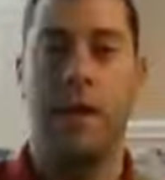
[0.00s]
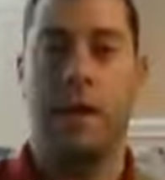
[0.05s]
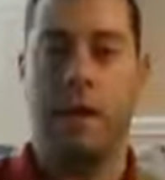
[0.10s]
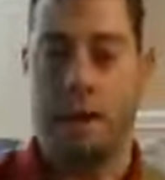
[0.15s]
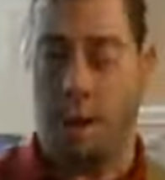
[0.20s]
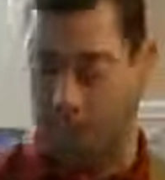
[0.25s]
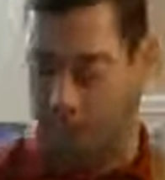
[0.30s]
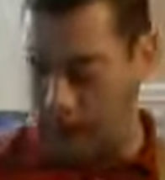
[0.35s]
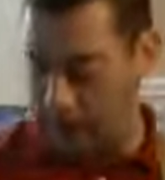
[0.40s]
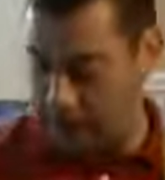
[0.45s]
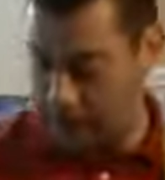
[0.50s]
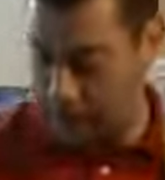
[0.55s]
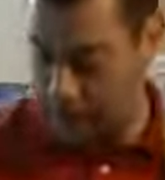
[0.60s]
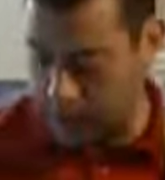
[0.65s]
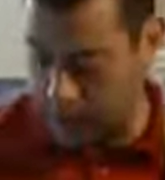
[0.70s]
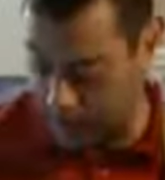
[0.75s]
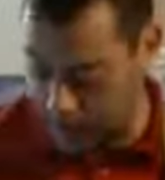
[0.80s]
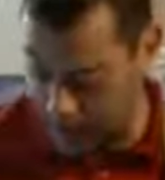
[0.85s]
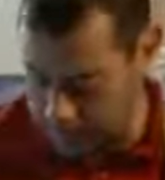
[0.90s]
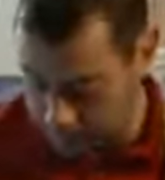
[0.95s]
Now
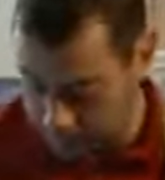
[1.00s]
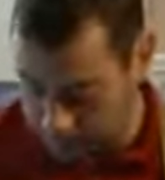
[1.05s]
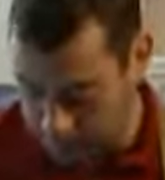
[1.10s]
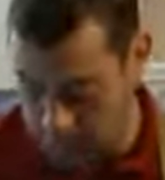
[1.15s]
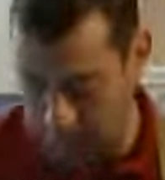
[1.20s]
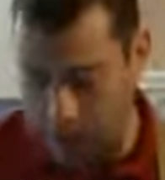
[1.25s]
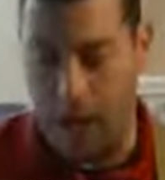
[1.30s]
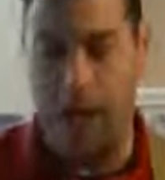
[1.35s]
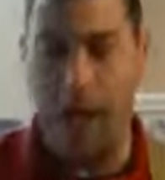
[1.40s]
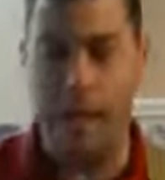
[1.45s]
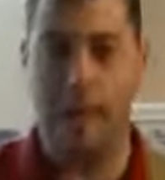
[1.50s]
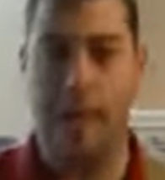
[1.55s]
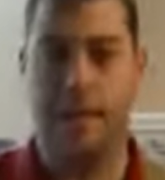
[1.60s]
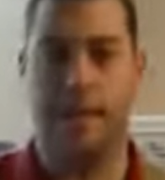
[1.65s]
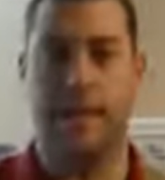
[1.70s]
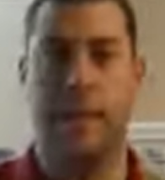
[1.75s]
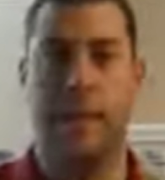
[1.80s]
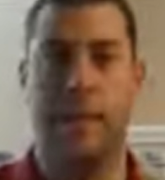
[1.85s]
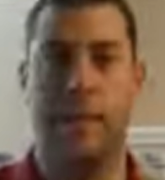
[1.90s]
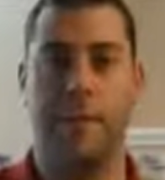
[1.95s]
basically, I
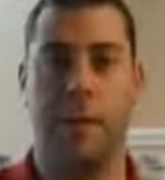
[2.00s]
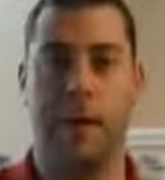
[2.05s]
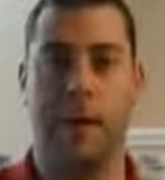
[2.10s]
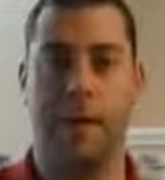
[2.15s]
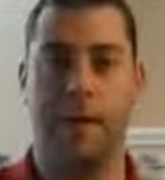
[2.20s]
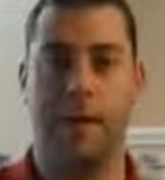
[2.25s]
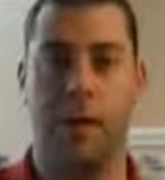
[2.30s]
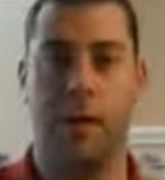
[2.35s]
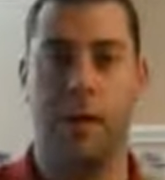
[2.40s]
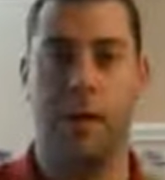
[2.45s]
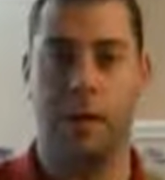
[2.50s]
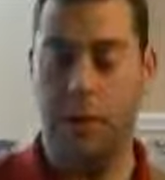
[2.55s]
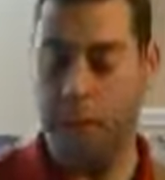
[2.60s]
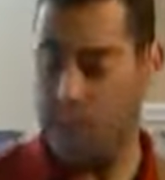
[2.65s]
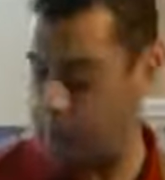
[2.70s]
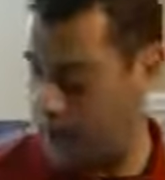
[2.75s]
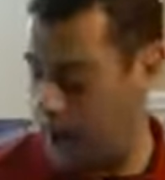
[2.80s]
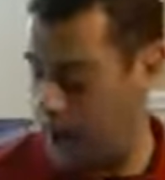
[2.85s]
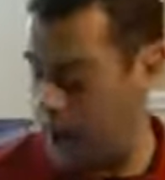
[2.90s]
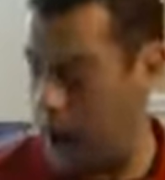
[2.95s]
like to keep my guitar a little
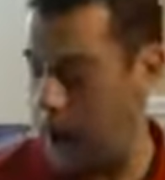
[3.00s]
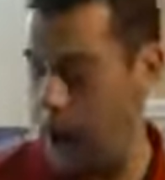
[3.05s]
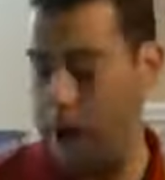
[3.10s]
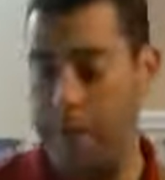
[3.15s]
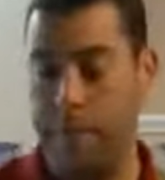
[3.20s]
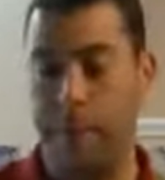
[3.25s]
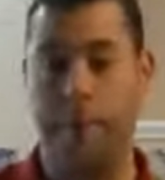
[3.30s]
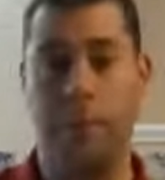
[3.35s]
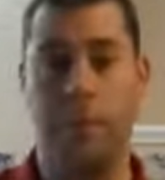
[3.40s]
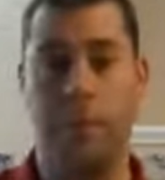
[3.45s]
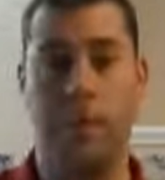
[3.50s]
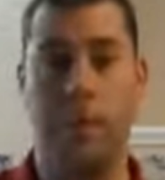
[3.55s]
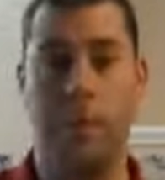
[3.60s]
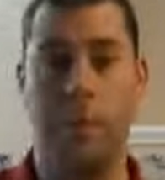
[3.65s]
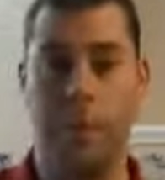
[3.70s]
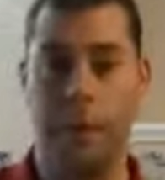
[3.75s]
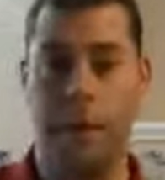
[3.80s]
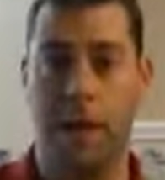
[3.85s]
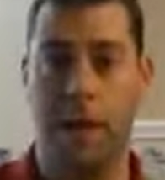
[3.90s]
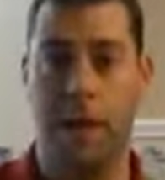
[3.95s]
bit high, but for
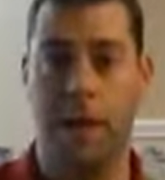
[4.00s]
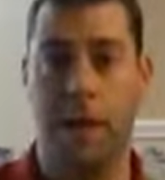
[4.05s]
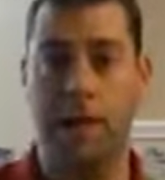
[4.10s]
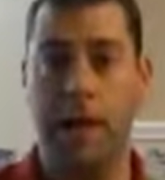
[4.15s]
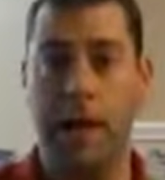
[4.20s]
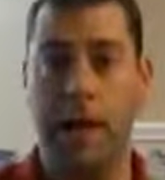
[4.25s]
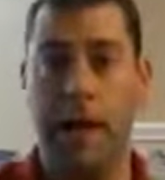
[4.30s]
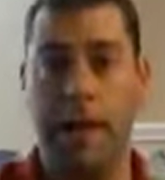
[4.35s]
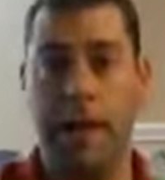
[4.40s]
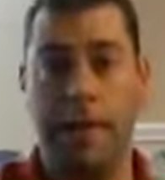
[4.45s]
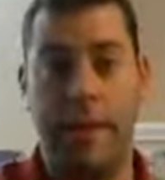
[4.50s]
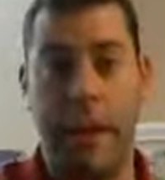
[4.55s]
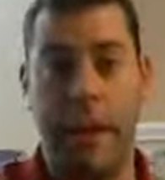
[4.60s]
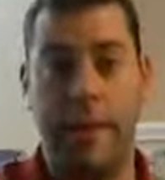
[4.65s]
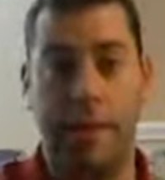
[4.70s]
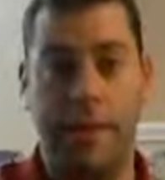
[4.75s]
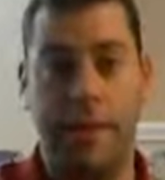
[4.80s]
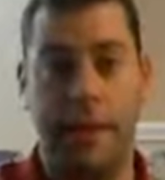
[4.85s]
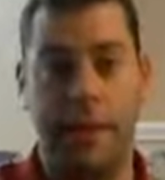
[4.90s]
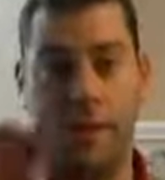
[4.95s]
some players that
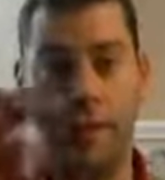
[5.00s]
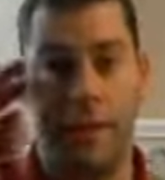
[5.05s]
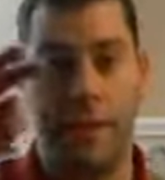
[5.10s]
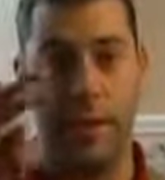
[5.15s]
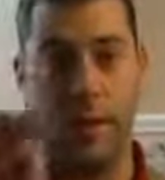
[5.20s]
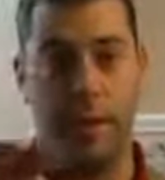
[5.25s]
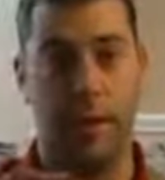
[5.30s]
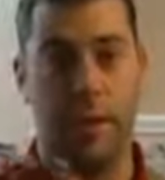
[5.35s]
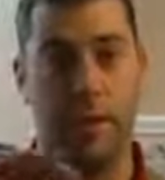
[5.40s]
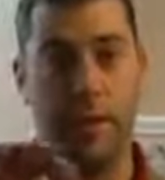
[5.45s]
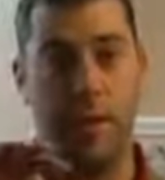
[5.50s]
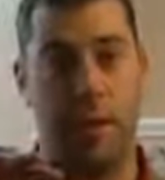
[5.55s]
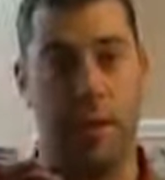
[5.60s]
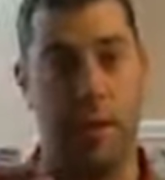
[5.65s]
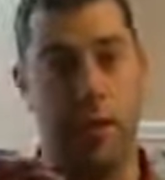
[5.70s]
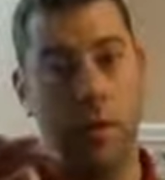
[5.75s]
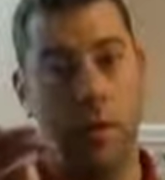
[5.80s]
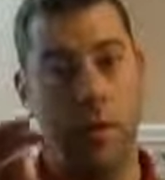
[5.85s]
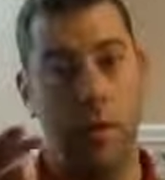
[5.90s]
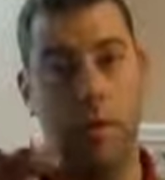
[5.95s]
might actually
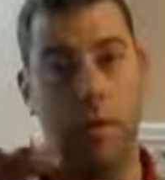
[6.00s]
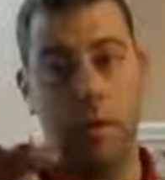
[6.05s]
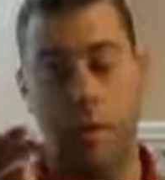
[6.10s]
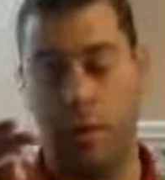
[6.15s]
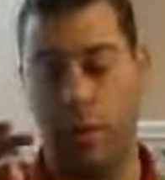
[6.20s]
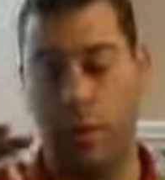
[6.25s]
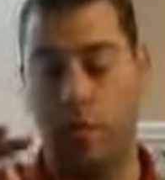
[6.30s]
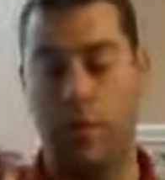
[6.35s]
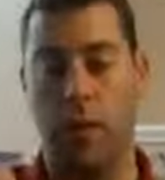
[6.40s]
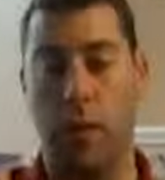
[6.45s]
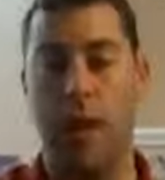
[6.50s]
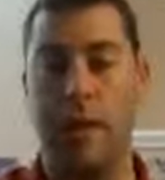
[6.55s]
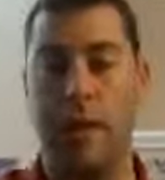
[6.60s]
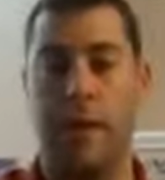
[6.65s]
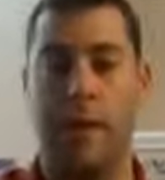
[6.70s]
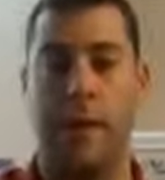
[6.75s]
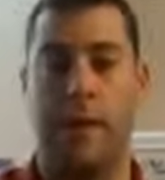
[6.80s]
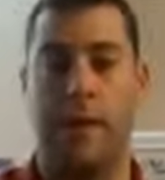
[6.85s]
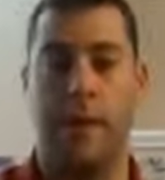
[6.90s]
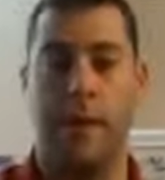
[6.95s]
interfere with the right
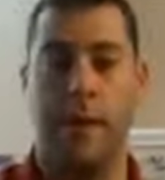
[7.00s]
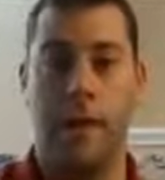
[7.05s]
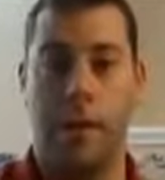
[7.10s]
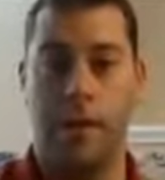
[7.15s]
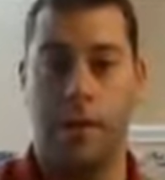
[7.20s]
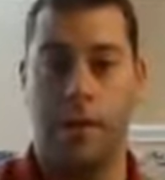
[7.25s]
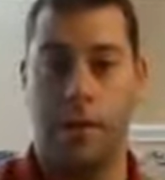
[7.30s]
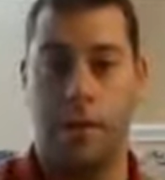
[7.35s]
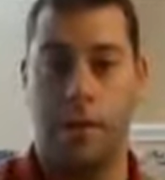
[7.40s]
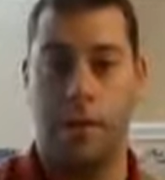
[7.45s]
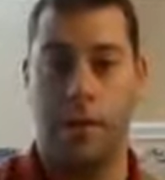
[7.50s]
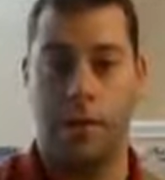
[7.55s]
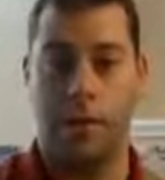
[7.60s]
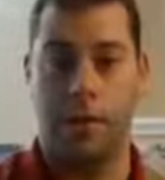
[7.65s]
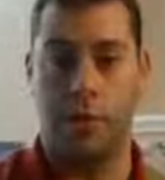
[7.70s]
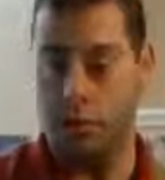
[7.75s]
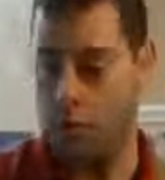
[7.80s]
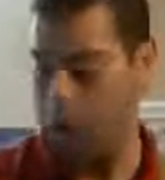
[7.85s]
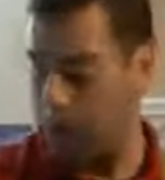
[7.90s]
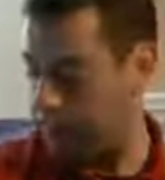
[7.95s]
hand, with the
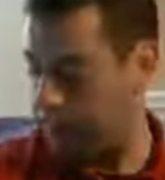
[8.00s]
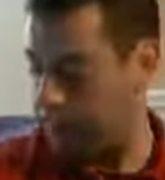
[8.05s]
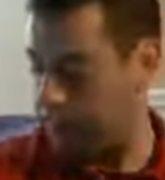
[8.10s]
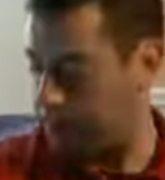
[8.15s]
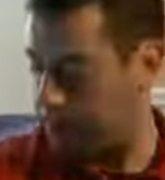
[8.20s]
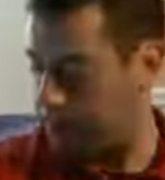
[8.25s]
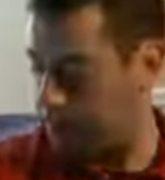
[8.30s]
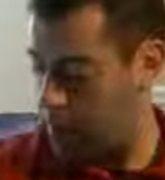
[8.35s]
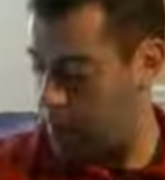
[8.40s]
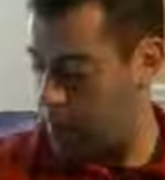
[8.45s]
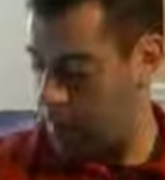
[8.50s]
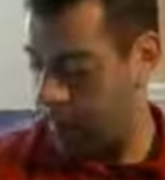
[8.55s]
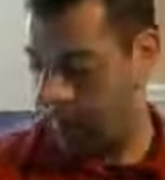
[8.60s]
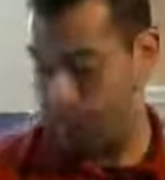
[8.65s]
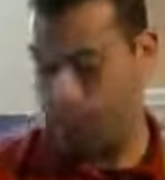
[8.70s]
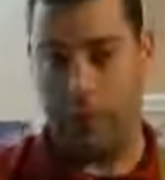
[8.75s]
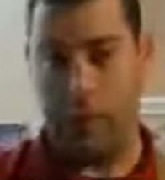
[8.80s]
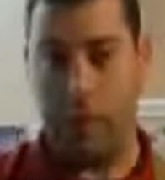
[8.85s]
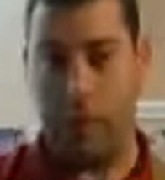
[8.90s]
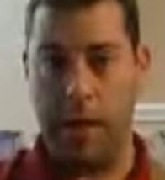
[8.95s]
strumming.
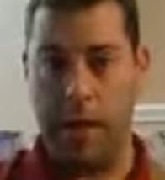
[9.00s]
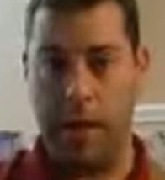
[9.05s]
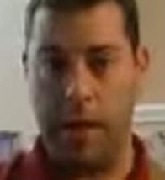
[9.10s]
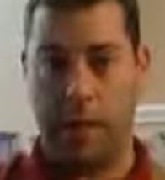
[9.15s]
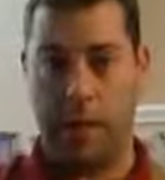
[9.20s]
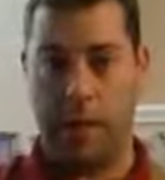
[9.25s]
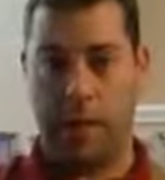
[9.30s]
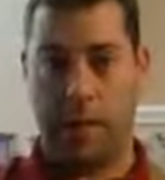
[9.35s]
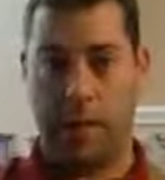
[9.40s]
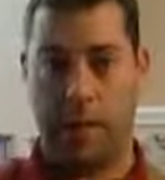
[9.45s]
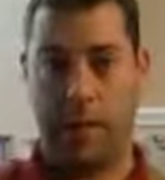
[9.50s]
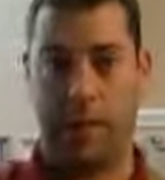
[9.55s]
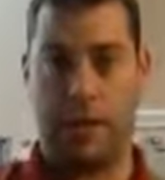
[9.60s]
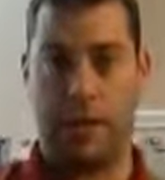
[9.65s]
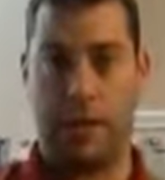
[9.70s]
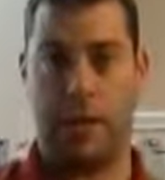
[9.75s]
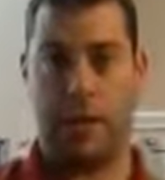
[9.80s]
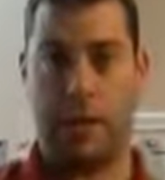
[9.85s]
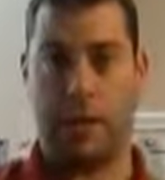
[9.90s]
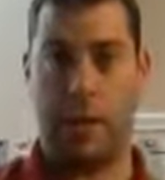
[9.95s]
But for me,
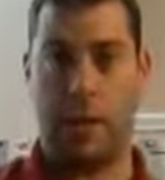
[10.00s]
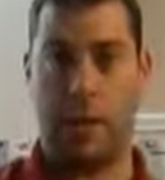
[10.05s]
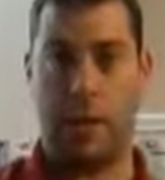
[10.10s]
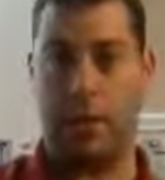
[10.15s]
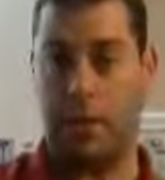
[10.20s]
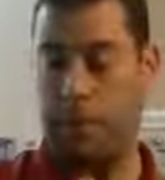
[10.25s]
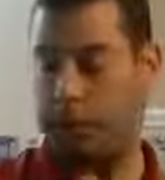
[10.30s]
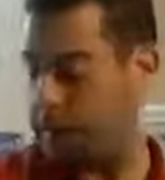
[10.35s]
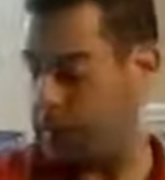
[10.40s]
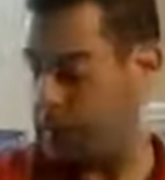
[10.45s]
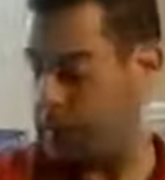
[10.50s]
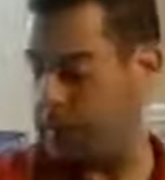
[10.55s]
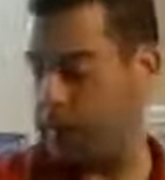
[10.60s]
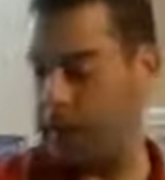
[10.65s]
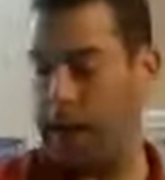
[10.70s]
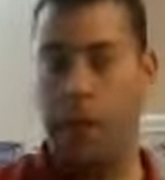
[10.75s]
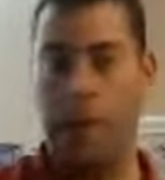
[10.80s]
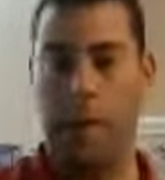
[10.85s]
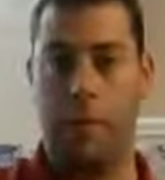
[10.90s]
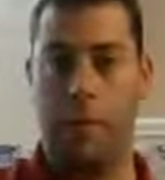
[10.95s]
this is just perfect because
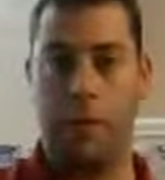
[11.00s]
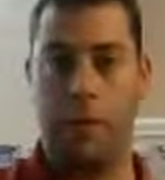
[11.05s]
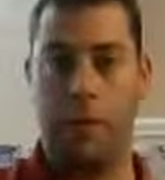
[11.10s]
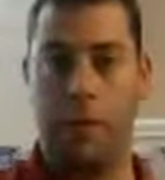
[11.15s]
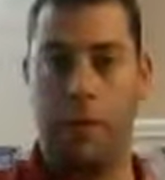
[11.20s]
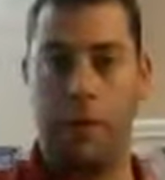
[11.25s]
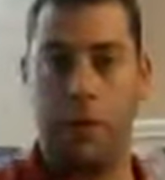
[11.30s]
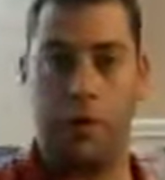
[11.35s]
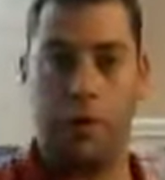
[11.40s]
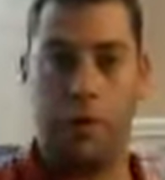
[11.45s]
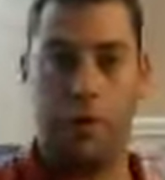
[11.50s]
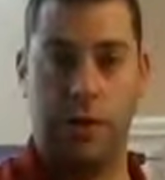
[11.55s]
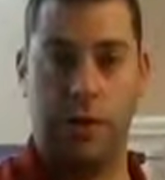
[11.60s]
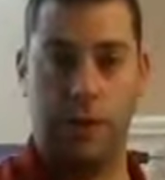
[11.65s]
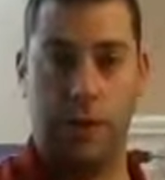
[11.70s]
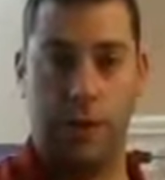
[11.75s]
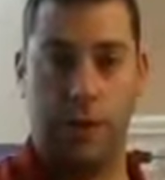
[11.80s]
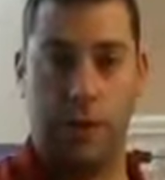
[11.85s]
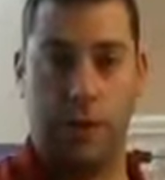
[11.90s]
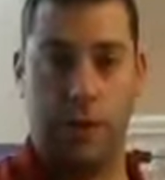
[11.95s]
my elbow just
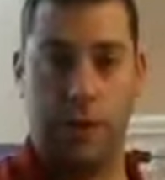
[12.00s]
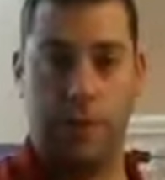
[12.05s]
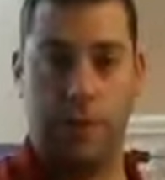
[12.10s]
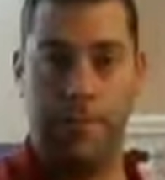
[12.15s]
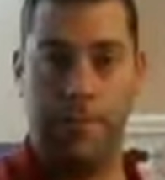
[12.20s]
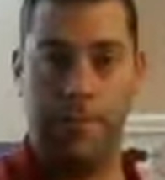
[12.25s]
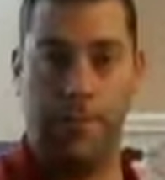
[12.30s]
reaches over,